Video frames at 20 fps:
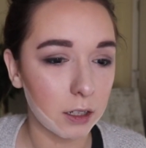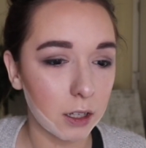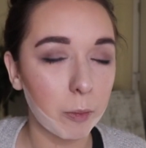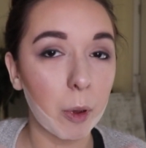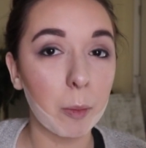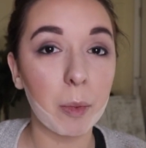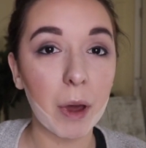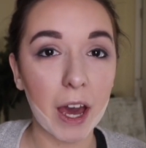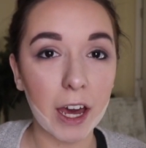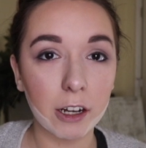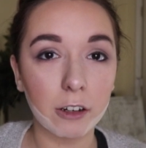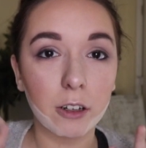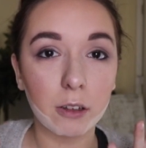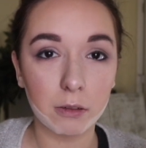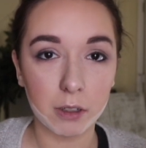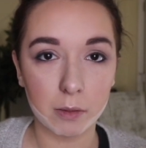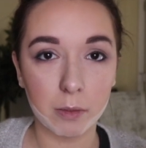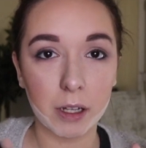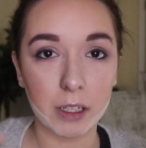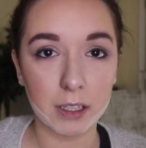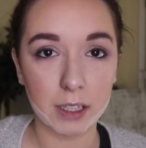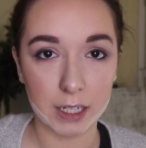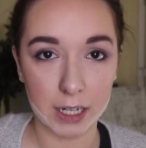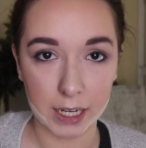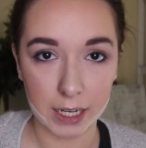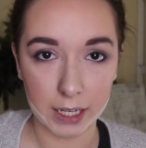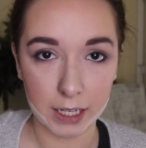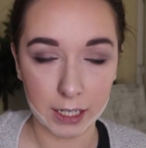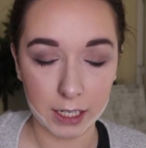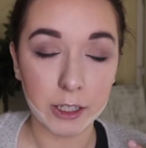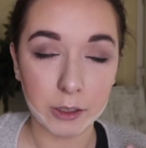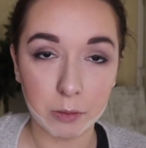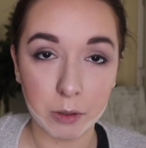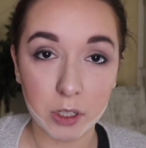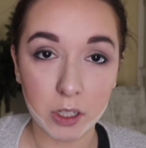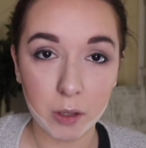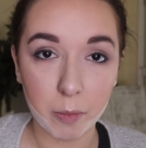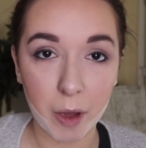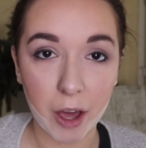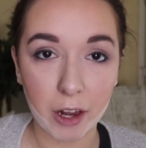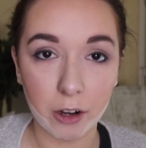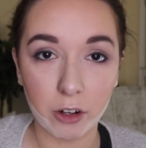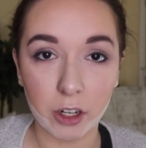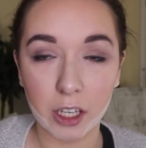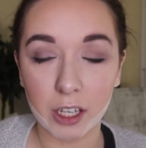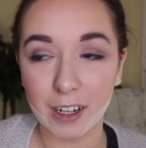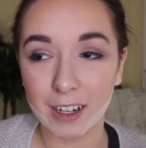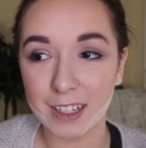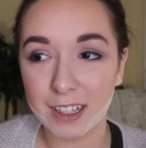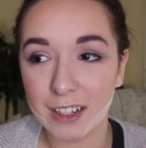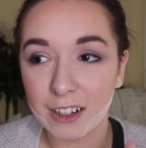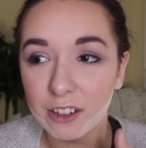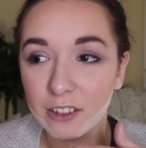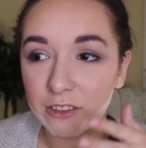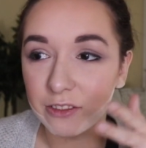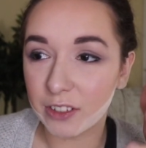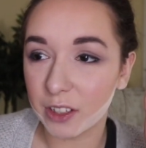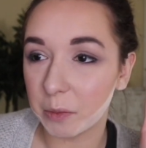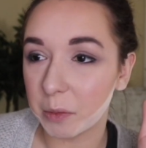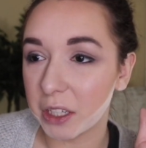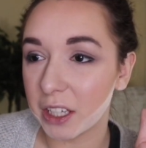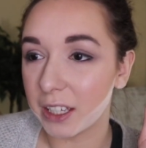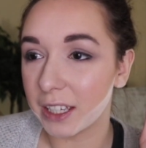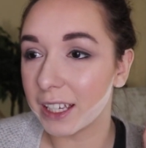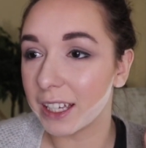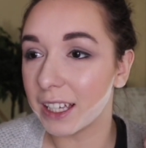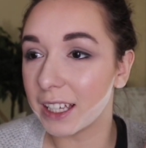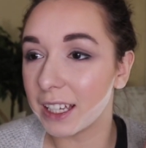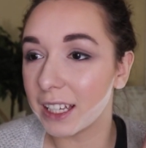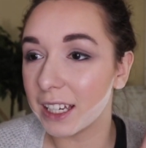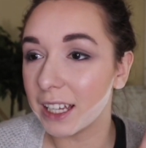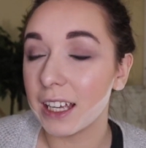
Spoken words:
My battery was about to die. I switched the battery and I started filming again